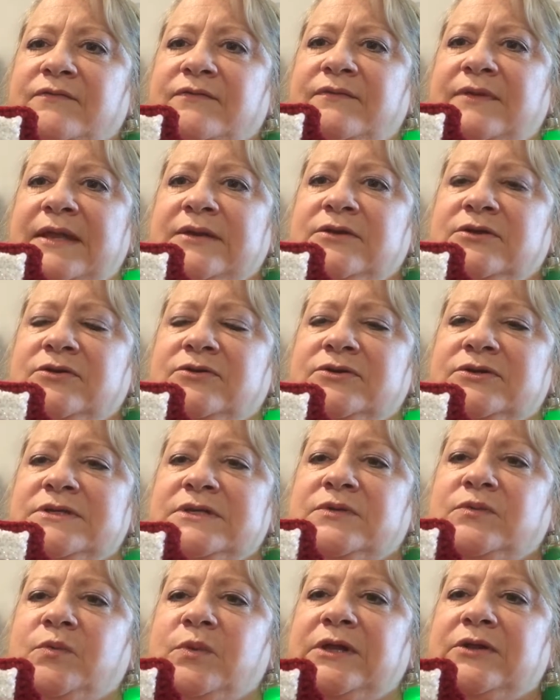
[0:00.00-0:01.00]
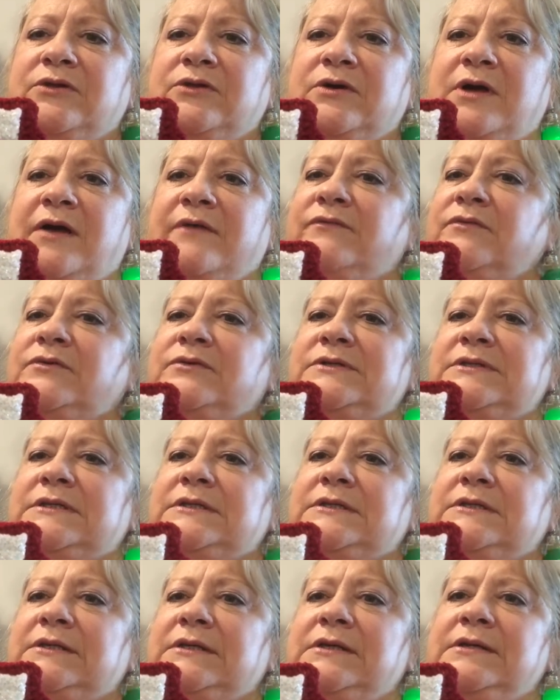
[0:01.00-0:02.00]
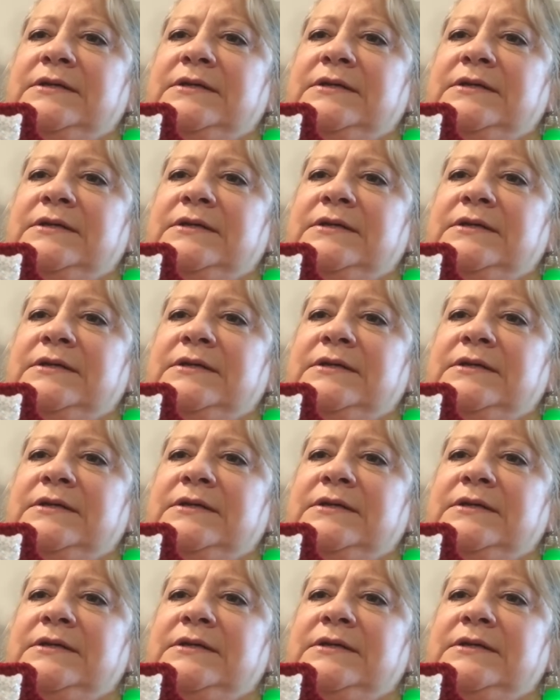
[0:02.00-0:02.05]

fenders and wheel covers and